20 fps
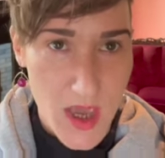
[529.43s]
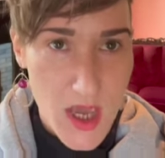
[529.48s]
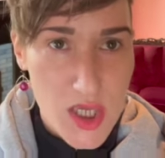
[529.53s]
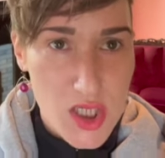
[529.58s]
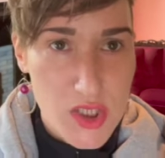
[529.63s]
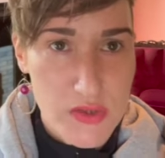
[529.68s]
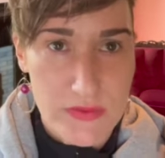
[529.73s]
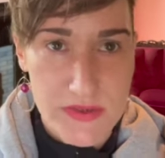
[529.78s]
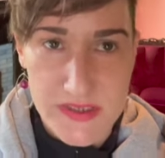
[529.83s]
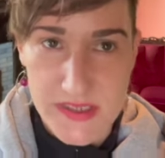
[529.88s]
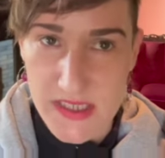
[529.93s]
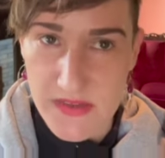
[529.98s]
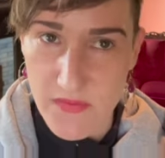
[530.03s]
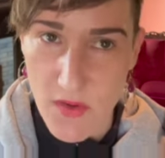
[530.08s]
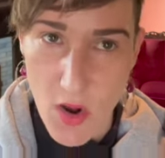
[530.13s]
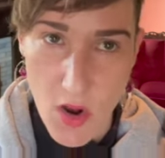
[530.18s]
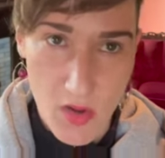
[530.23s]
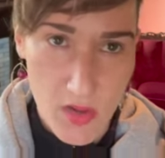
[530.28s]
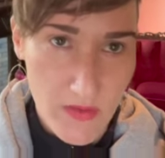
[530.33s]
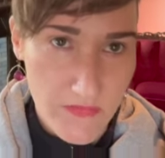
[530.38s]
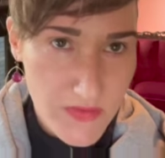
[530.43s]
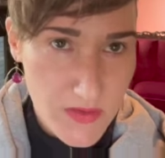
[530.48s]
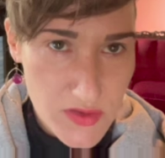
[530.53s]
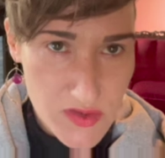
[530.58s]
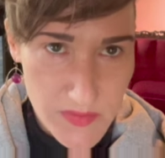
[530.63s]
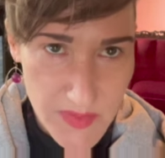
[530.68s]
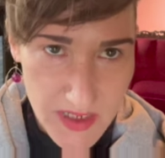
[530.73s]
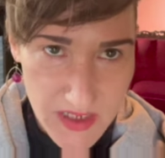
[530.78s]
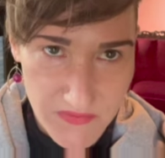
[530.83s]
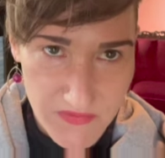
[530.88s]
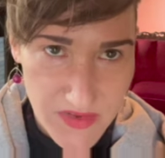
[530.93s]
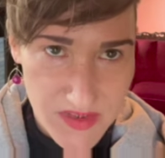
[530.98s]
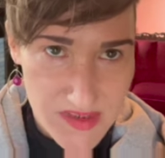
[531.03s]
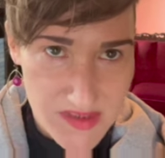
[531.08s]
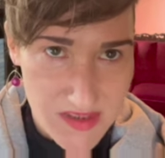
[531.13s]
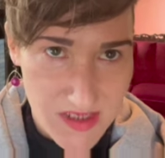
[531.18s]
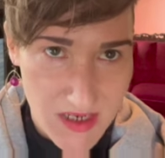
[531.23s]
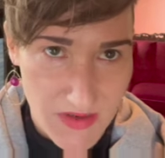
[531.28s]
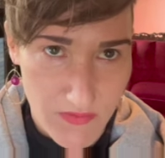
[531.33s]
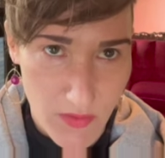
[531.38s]
You receive all of those benefits
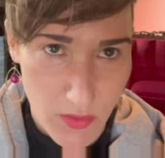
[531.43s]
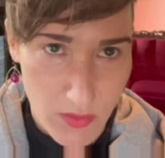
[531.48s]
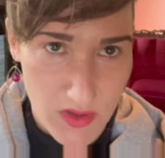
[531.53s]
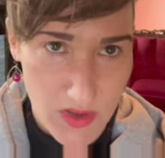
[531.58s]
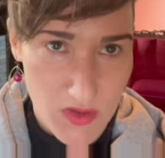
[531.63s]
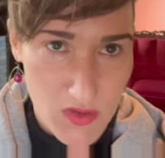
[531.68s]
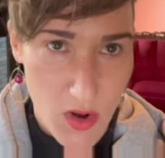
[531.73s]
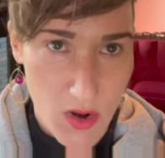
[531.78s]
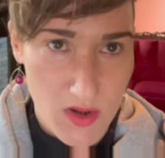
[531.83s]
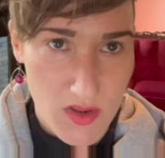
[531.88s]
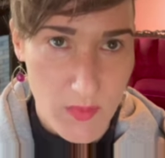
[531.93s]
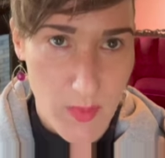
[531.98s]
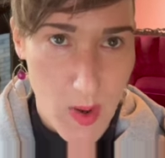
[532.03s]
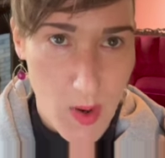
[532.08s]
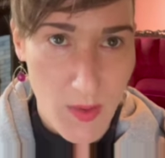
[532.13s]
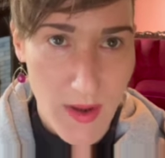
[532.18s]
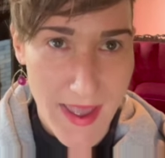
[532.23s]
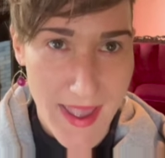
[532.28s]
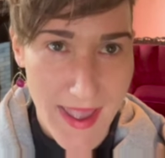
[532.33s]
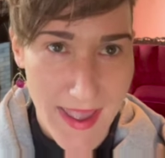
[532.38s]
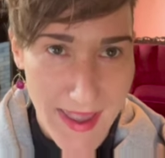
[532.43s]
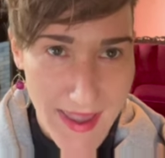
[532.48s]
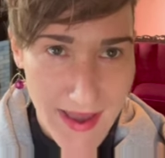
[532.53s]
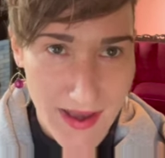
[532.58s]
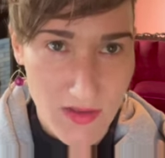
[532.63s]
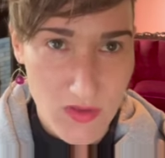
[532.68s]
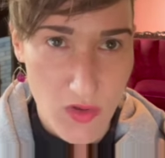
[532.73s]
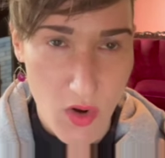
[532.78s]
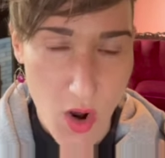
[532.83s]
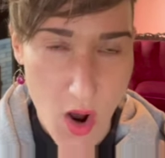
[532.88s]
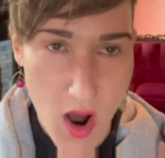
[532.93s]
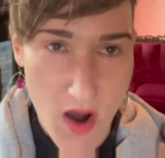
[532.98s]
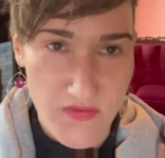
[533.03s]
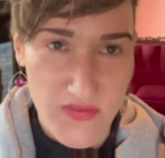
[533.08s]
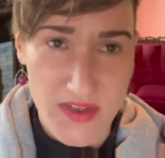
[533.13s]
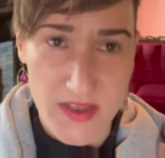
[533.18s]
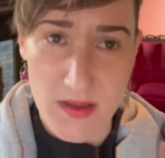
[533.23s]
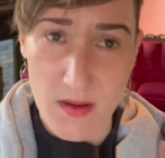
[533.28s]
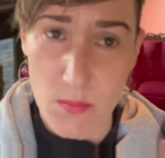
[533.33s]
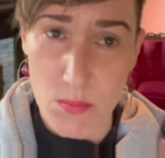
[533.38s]
that I've already talked about and
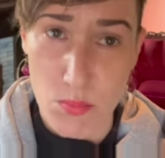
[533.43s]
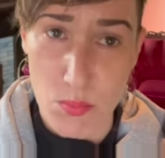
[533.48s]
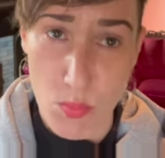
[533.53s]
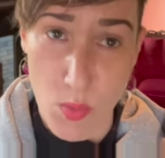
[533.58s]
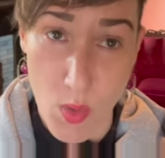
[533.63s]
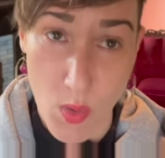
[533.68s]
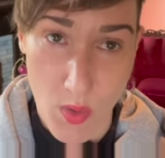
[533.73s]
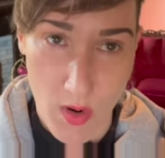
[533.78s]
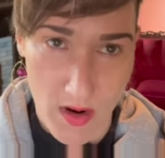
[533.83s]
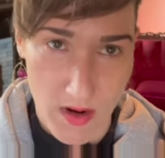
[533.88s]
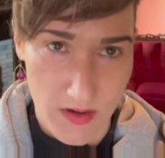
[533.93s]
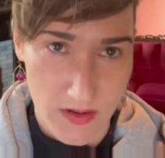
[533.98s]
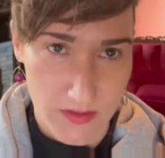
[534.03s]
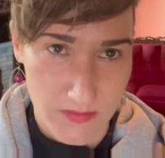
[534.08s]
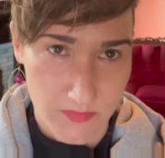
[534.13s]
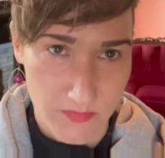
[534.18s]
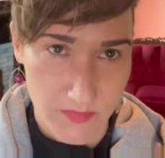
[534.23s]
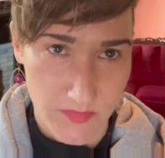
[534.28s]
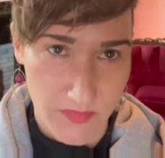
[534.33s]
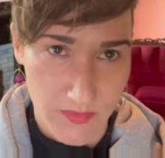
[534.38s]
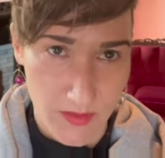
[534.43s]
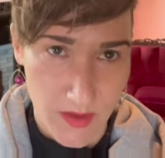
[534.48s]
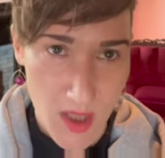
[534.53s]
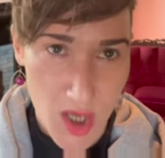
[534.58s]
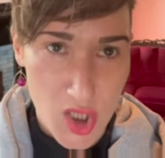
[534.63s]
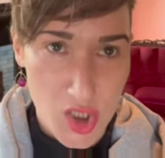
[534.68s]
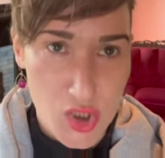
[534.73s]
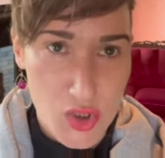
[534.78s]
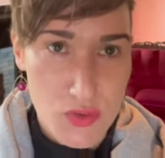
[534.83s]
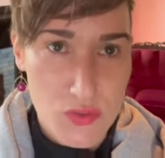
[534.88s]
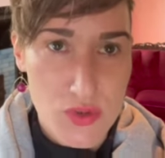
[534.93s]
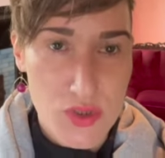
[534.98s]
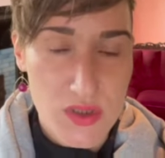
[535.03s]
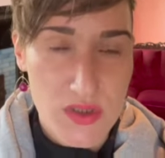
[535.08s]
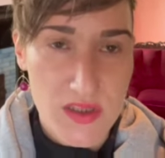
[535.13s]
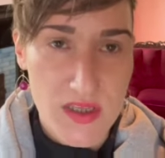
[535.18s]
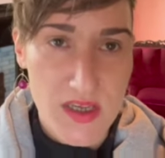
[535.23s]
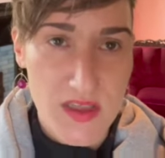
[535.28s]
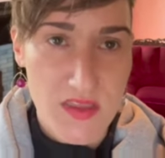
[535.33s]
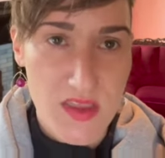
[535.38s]
often more.
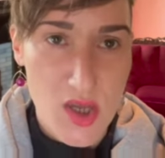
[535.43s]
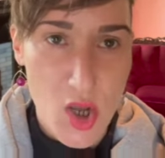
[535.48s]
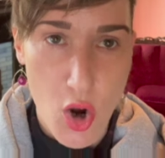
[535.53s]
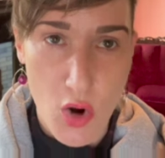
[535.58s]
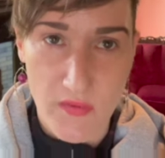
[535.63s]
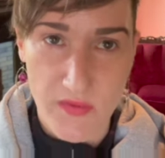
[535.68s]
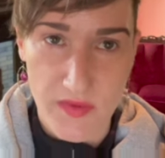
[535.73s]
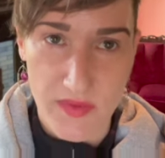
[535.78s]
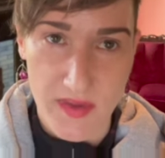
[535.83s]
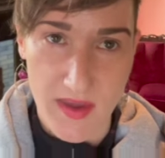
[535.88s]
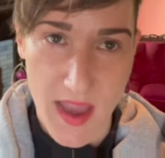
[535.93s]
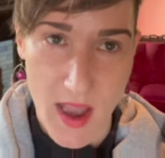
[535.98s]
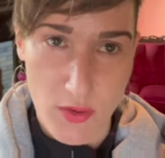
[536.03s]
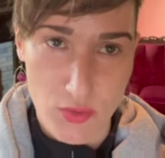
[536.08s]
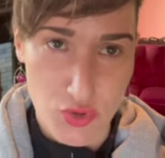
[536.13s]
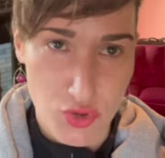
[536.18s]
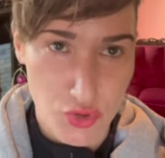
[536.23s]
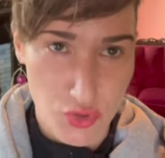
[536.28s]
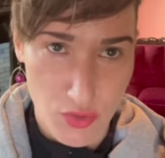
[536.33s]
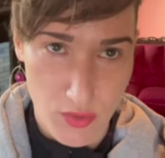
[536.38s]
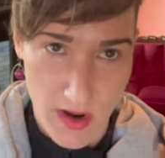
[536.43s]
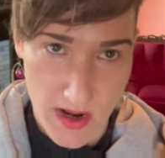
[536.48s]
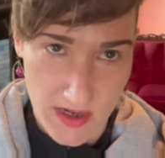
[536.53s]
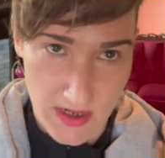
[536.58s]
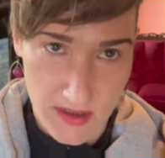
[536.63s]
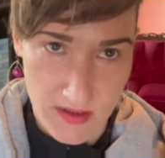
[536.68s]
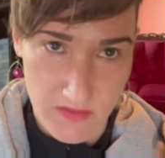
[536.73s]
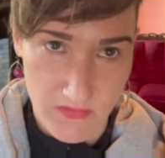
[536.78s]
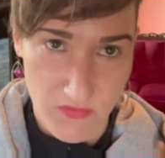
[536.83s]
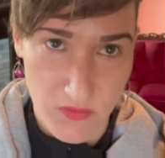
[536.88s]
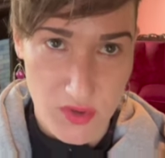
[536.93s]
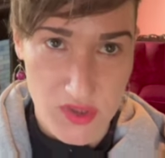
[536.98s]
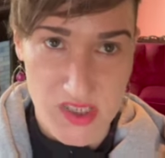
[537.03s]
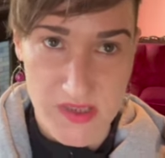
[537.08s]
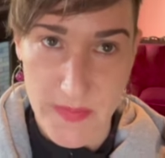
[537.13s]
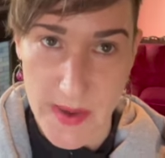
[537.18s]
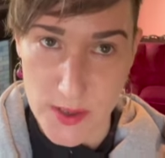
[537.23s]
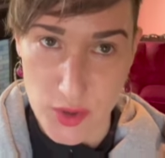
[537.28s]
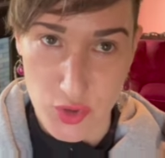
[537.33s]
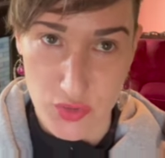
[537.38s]
Usually the over-the-counter credit for a
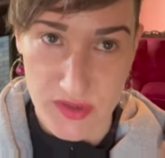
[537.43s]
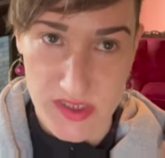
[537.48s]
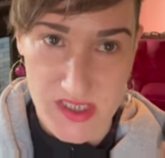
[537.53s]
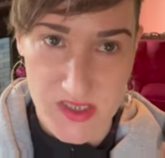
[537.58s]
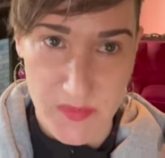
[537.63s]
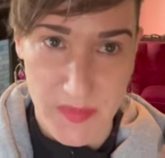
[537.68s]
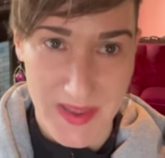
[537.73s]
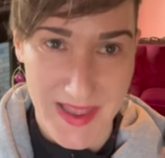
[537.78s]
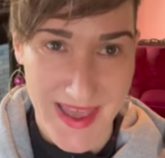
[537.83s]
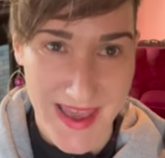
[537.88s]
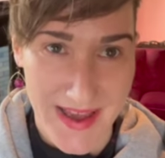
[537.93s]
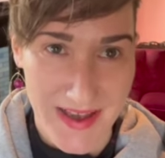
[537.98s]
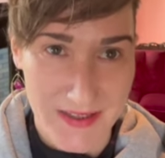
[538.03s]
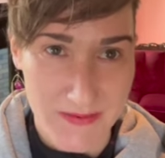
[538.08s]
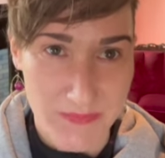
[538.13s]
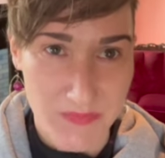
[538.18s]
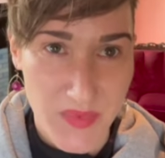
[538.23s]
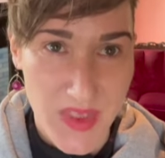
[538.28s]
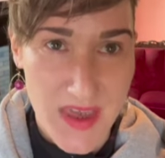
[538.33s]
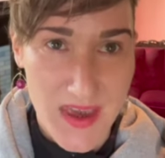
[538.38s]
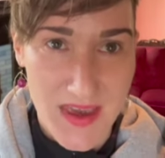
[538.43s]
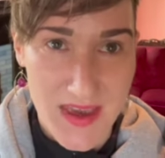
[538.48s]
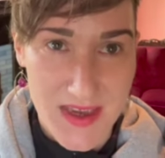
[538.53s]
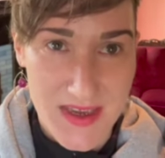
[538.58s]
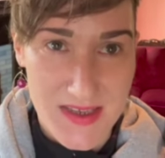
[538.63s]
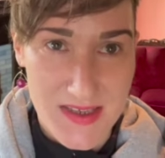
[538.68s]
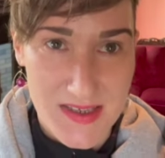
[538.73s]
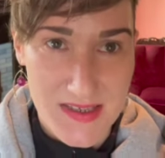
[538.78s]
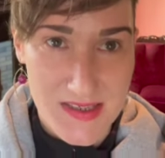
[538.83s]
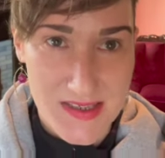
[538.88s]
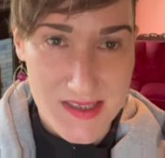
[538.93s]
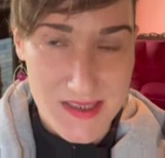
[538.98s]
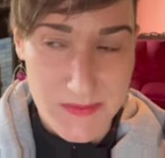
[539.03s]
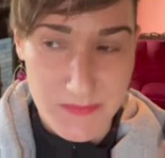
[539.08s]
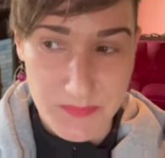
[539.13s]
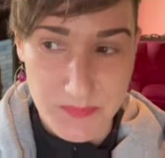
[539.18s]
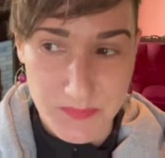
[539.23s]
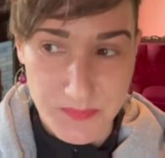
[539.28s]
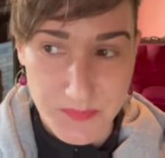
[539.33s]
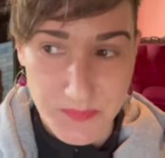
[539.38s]
special needs plan is
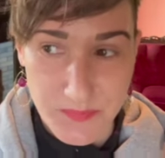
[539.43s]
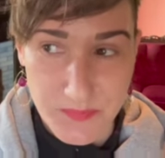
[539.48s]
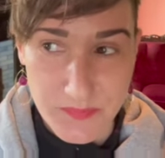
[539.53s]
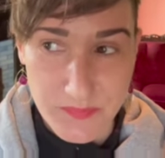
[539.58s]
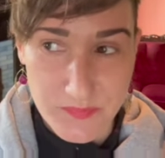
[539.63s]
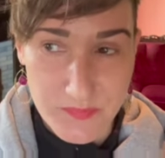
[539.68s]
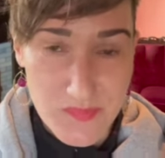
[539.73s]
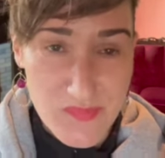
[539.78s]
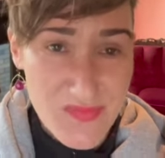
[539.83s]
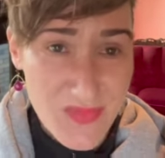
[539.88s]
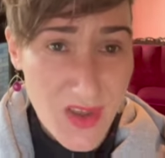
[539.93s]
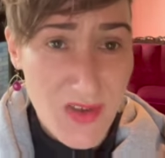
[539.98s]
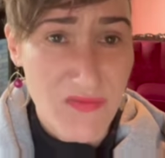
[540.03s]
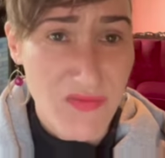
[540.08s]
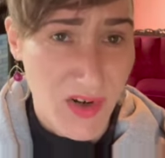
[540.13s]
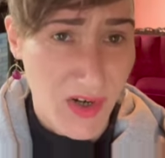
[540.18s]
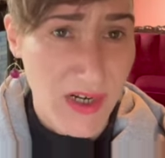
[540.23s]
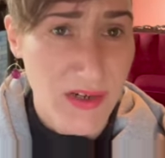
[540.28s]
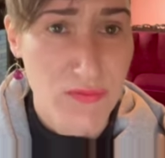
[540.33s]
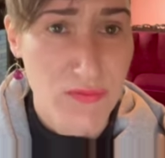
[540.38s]
very